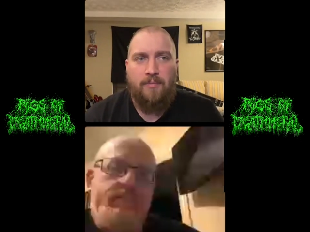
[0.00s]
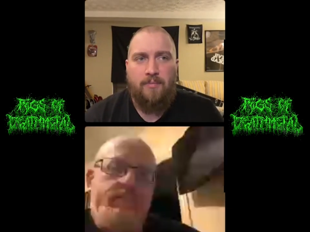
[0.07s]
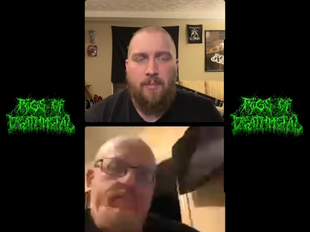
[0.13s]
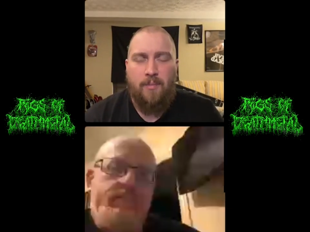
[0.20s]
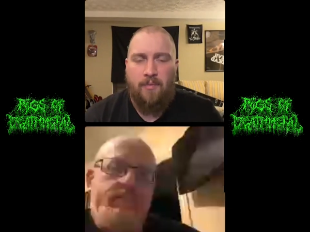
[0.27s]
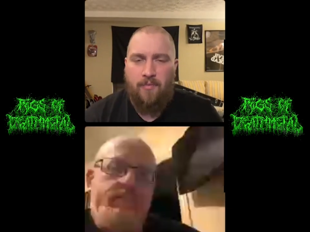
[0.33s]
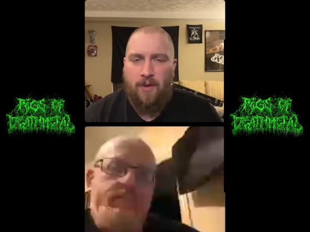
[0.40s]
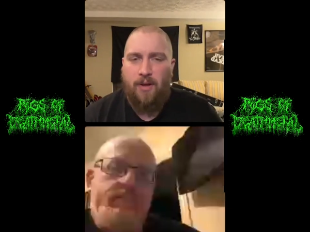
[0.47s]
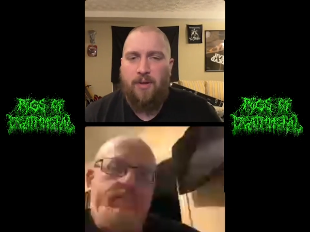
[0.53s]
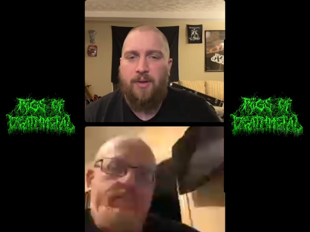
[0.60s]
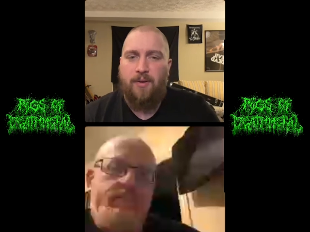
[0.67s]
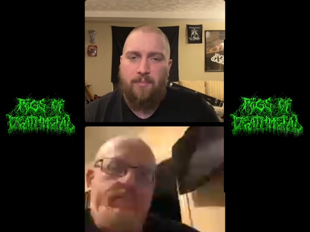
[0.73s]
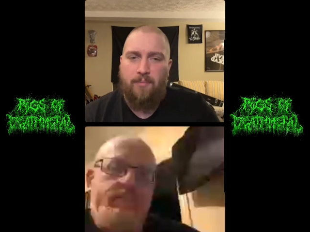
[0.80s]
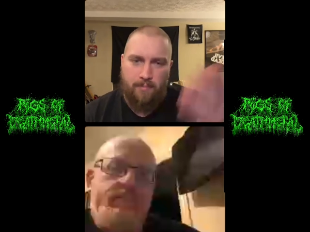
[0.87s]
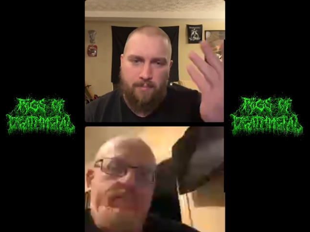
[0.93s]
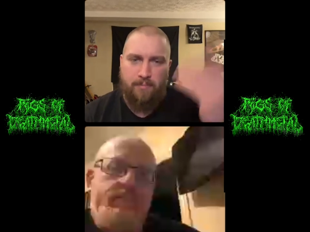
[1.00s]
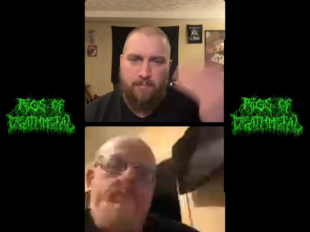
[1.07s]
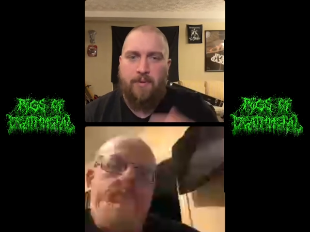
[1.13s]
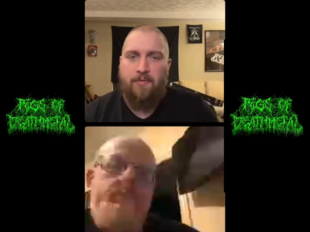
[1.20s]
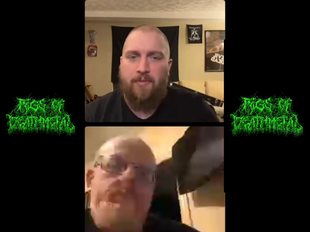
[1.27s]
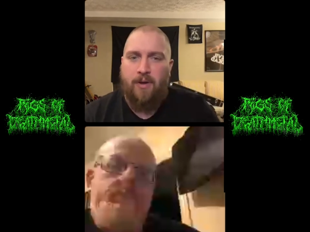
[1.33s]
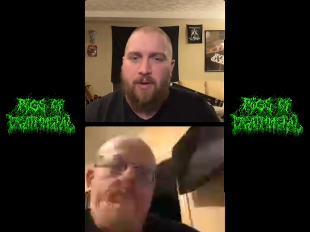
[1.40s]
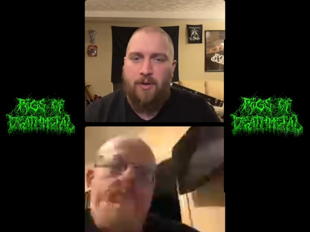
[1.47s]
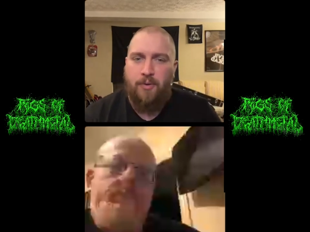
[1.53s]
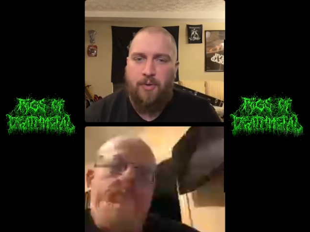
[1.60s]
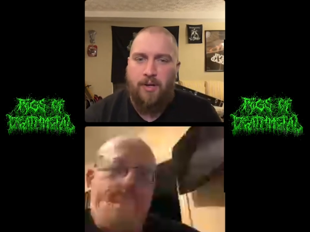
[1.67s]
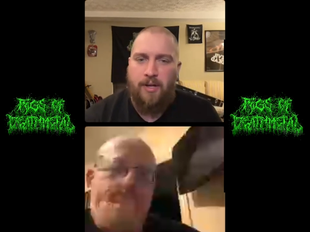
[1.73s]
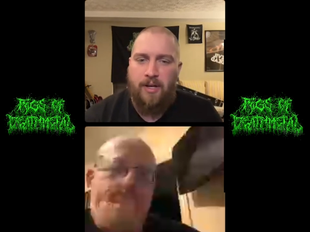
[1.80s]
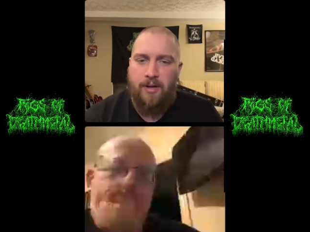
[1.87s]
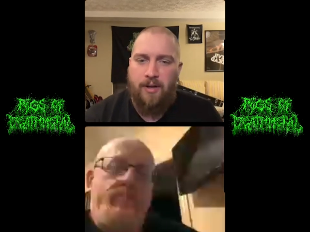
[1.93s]
Speaker 1: been following, been following you
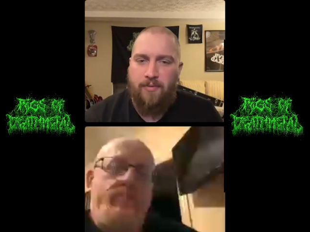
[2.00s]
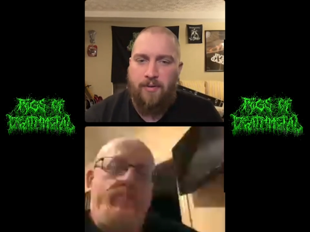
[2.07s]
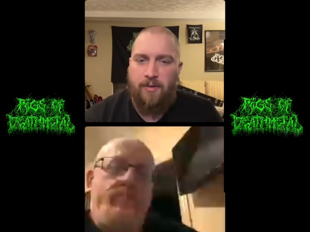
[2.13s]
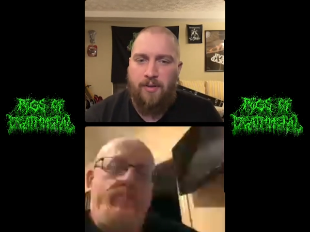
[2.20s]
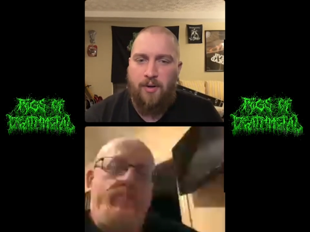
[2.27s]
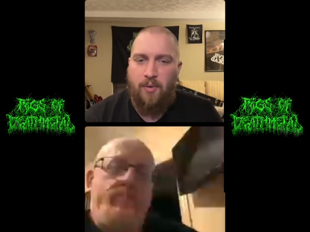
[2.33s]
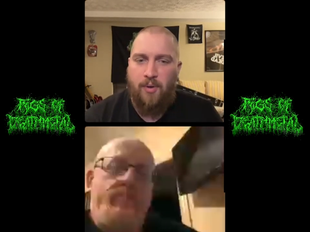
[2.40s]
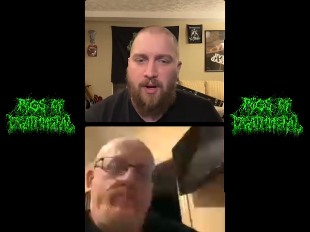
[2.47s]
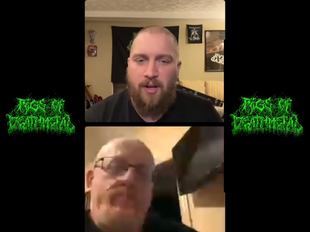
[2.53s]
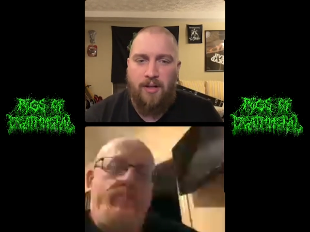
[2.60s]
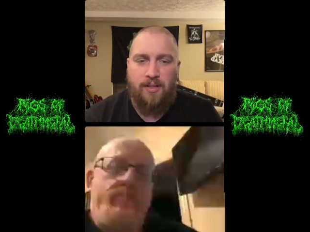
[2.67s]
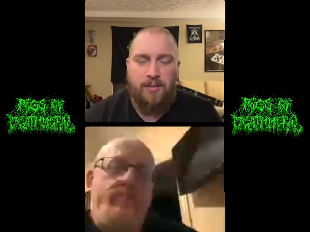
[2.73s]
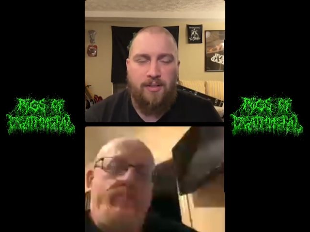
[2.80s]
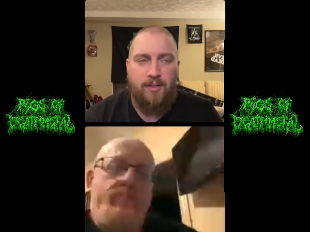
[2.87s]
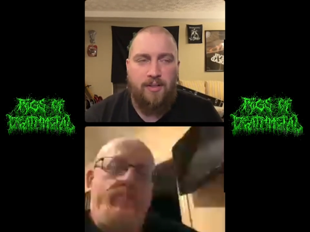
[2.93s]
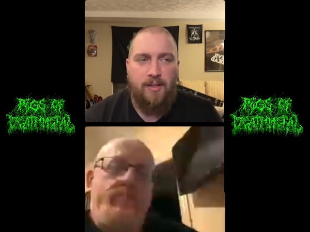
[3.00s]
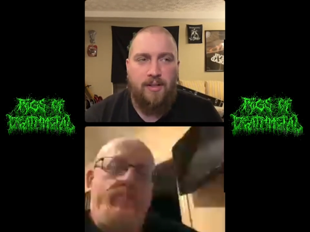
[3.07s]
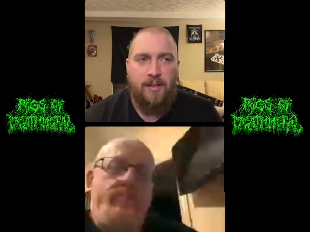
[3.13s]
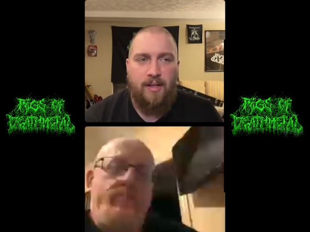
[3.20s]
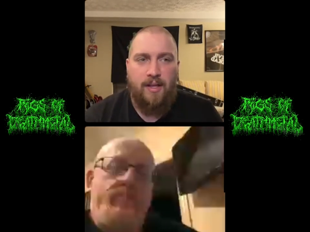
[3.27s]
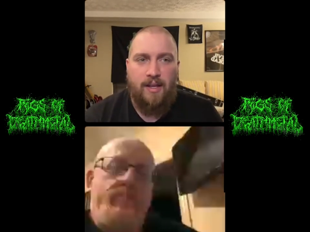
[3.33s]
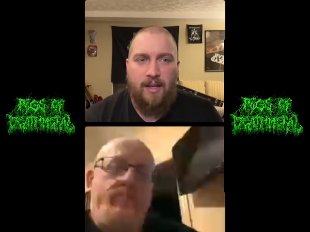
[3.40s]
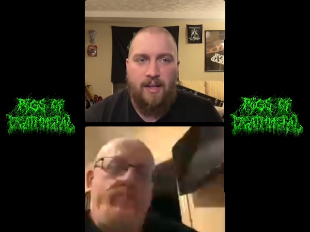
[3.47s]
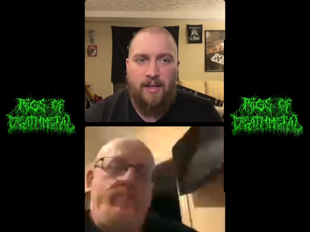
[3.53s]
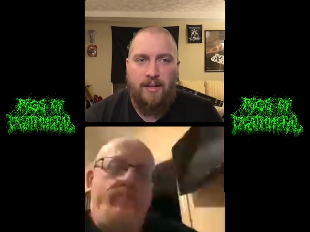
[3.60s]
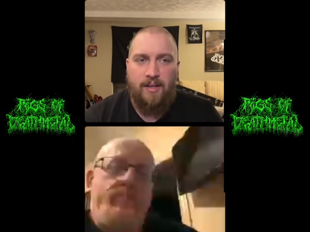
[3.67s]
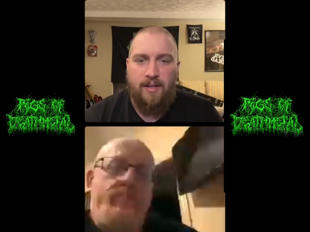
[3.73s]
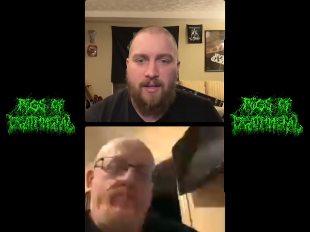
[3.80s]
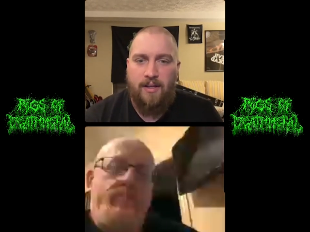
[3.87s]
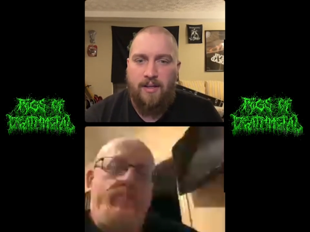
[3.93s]
on here for a little while. And
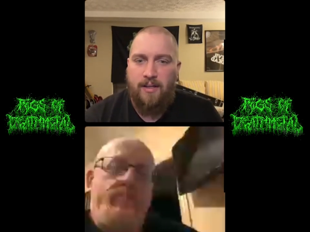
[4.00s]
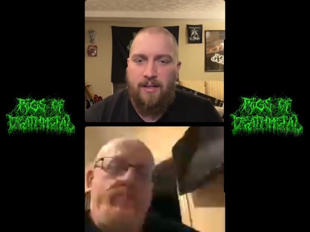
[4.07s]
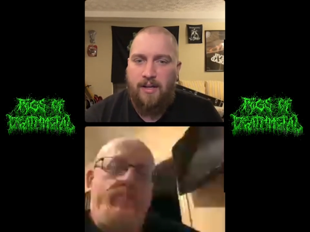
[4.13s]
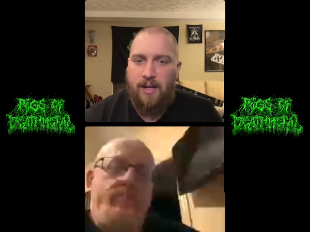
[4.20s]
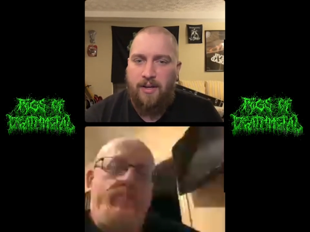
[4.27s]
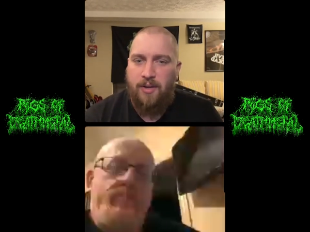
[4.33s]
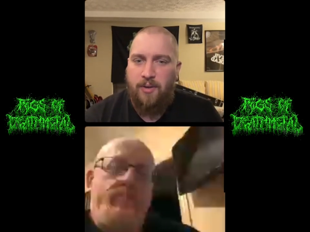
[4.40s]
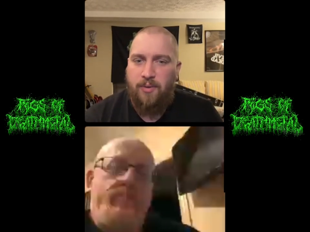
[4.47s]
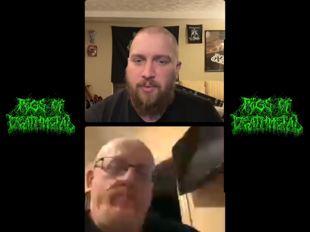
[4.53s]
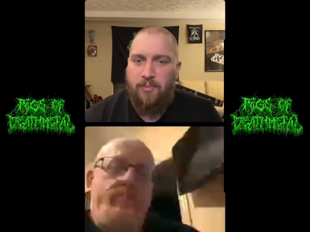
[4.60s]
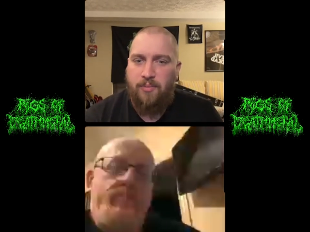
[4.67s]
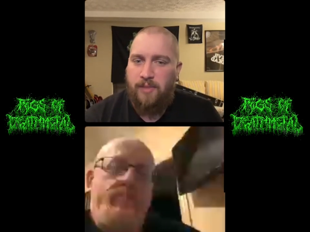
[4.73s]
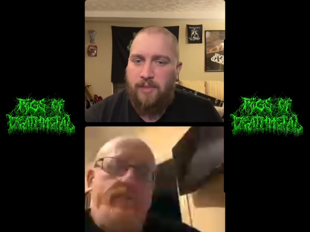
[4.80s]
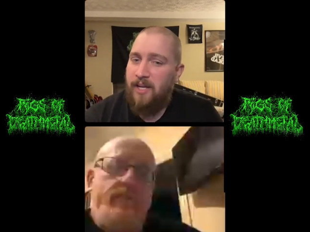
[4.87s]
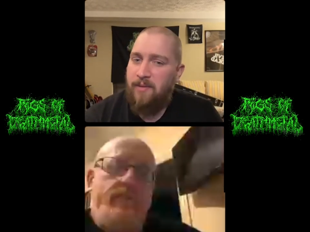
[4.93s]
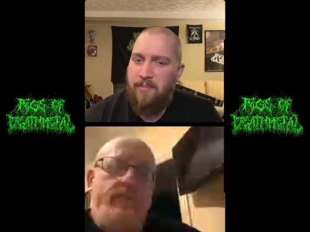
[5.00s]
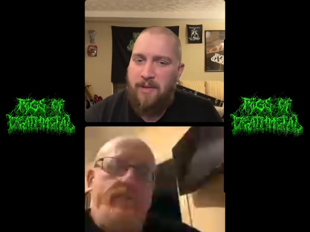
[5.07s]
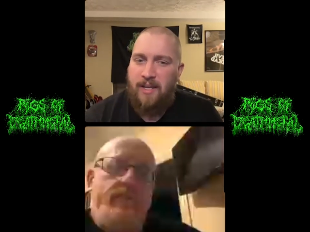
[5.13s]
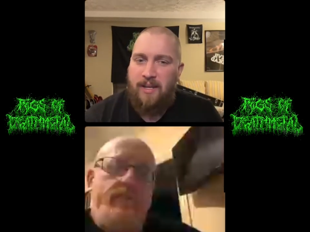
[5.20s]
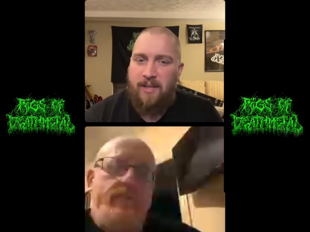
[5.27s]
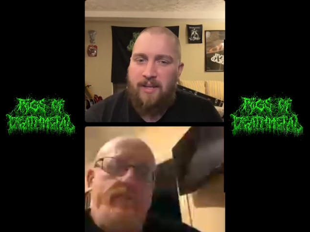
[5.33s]
uh, I know, like me, yeah.